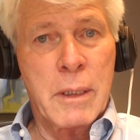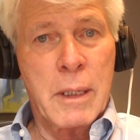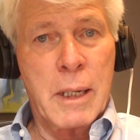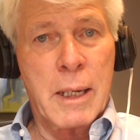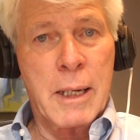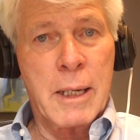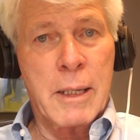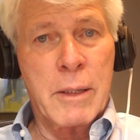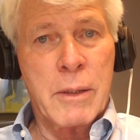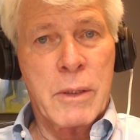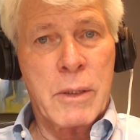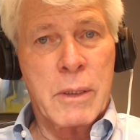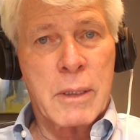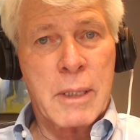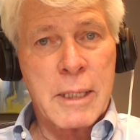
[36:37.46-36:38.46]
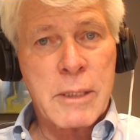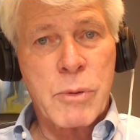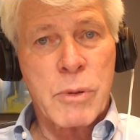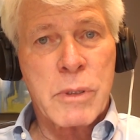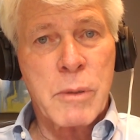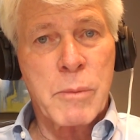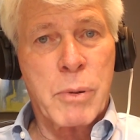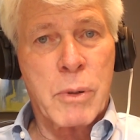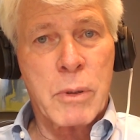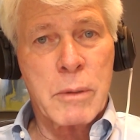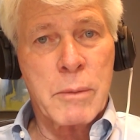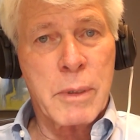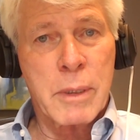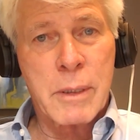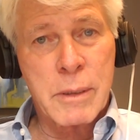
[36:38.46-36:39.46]
And that's what's important,
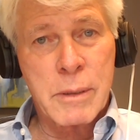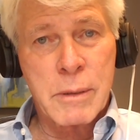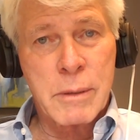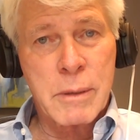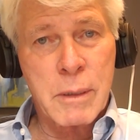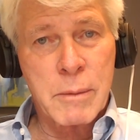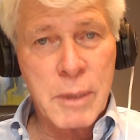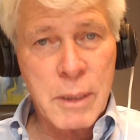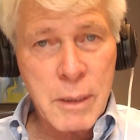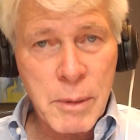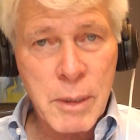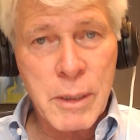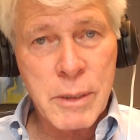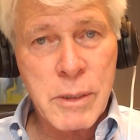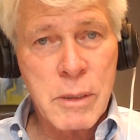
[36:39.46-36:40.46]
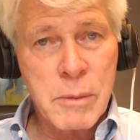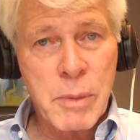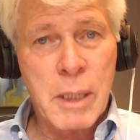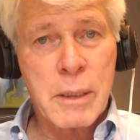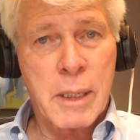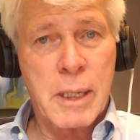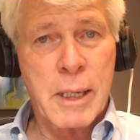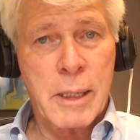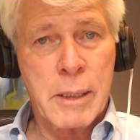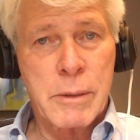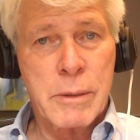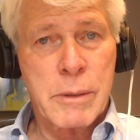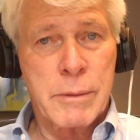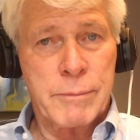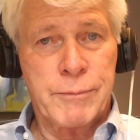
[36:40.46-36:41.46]
because, come on, this is about the
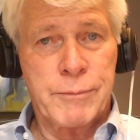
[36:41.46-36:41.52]
kids